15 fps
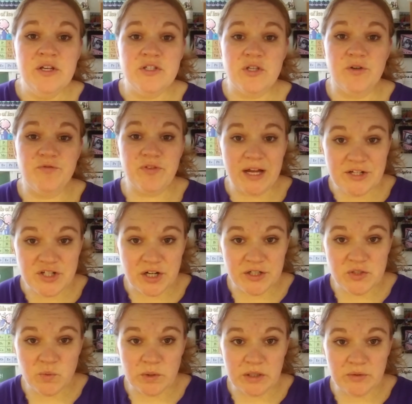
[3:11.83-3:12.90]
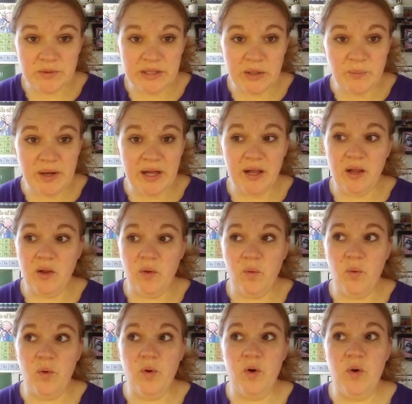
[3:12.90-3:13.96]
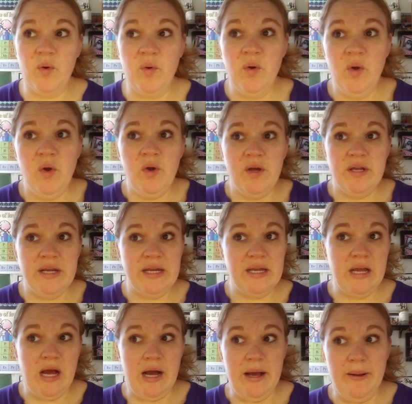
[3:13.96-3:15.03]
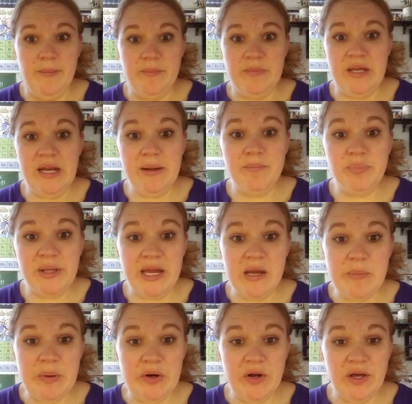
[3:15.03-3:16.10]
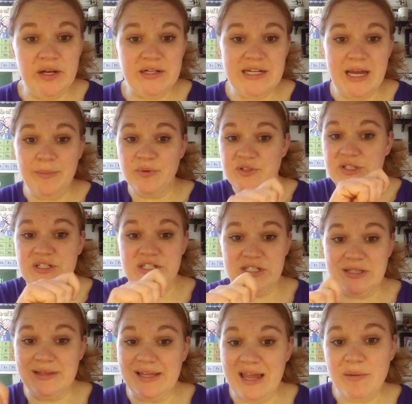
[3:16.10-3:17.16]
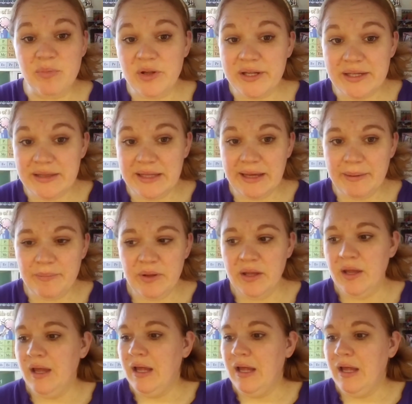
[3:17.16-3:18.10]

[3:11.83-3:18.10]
So flashcards work really well, or getting blank periodic tables and just labeling them.